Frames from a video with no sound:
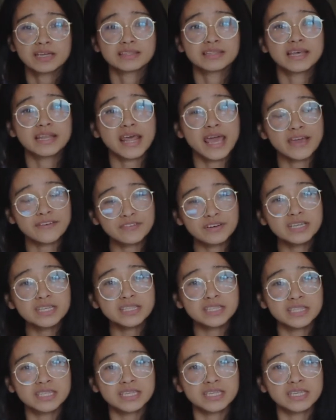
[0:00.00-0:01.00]
that
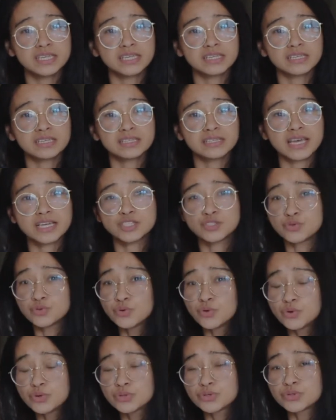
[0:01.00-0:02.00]
everything that you
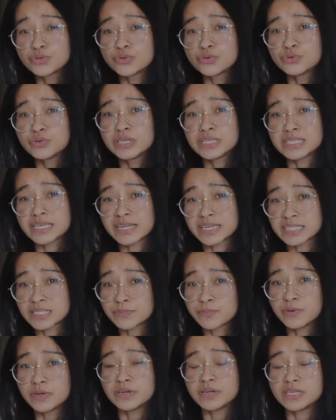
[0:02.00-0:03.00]
go through is an
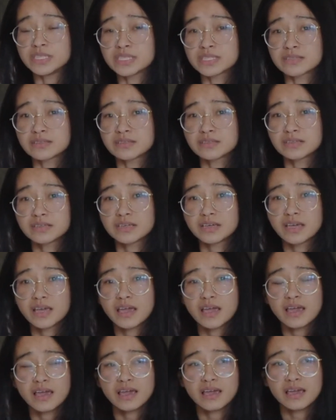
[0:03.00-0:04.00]
experience.
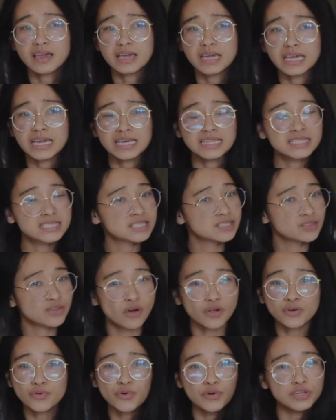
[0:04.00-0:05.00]
It's
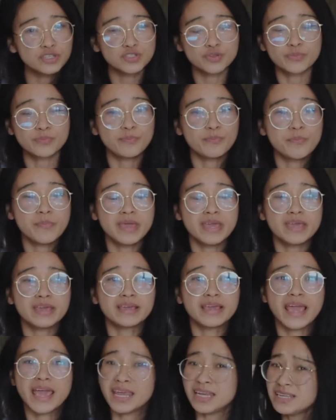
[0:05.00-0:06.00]
not going to
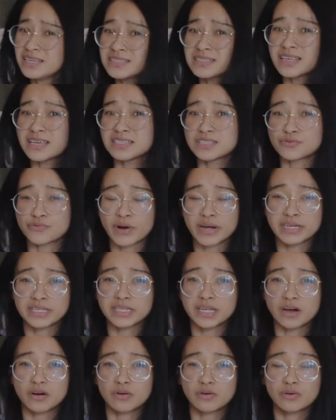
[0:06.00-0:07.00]
make any sense right
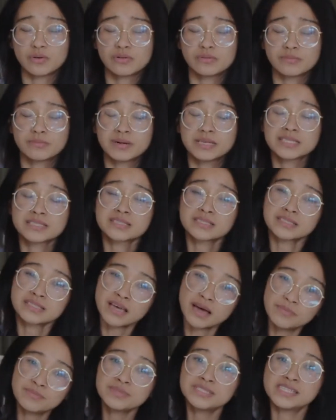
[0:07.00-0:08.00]
now, but
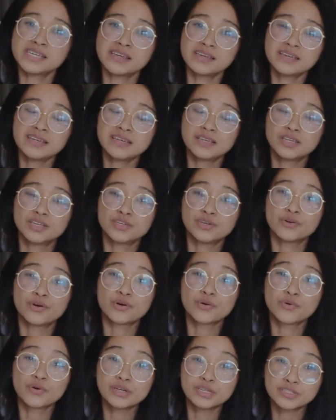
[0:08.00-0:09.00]
someday you're
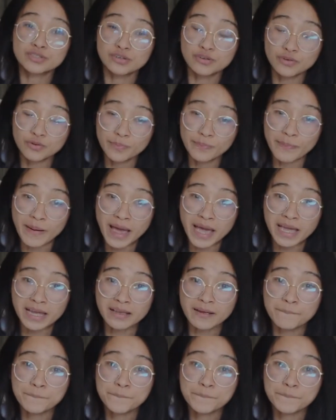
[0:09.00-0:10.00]
going to look back
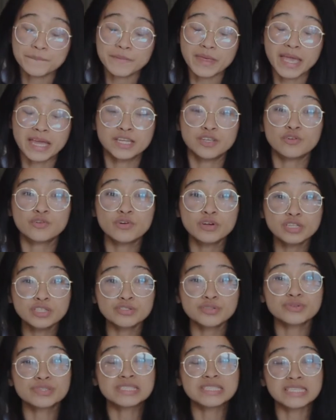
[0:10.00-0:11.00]
and you're going
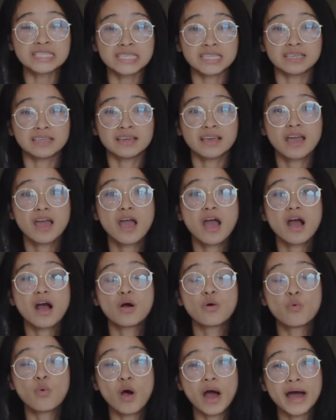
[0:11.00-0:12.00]
to see
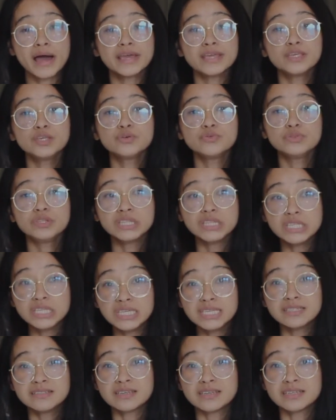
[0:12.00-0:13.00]
why you
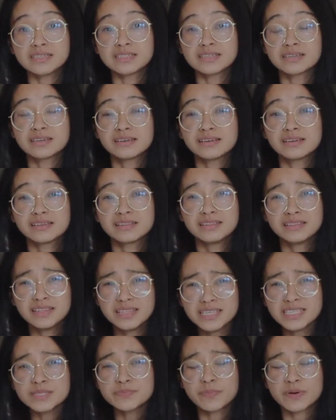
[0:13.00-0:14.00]
needed
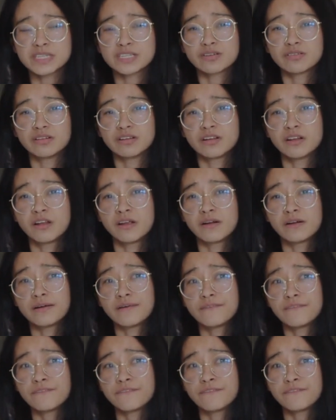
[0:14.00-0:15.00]
this particular
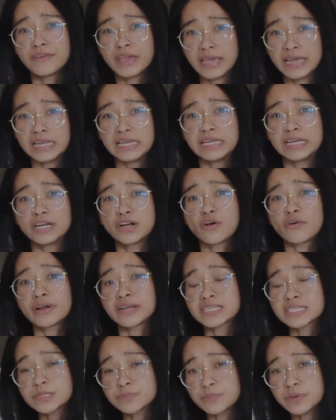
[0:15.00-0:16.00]
failure or
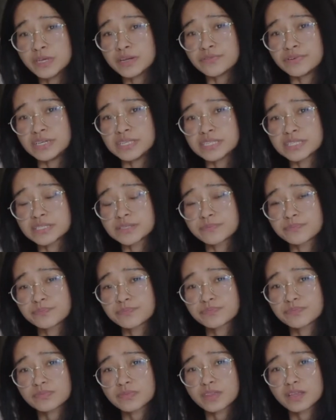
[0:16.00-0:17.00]
experience.
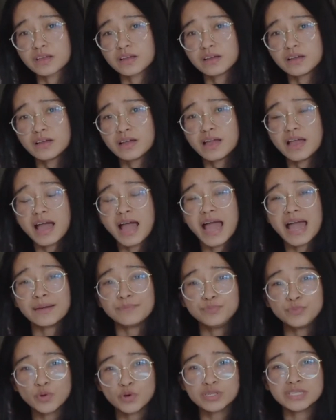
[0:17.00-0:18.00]

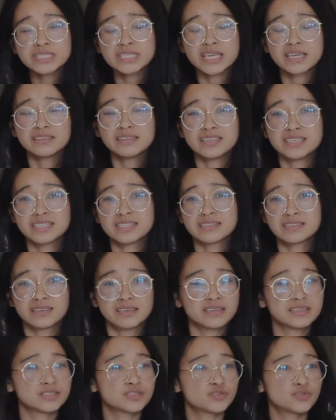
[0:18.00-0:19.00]
I'm not saying these
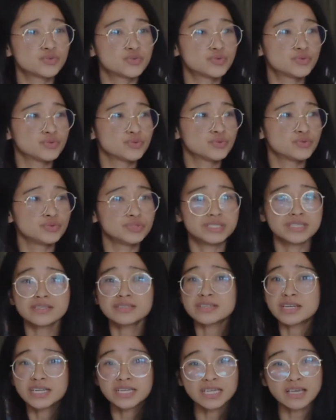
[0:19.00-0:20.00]
things to
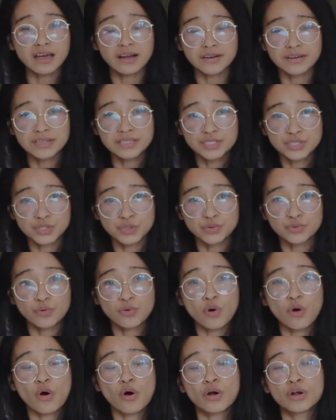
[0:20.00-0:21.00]
just encourage
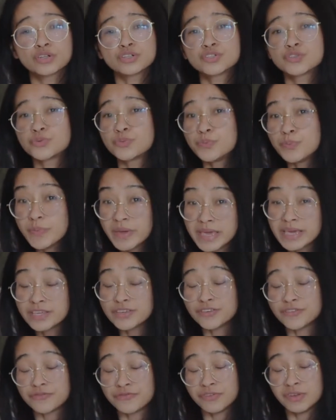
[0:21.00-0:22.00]
you or to make
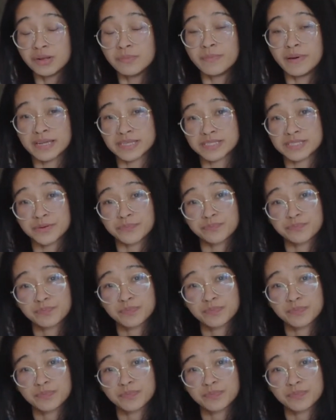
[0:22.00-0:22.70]
you feel better,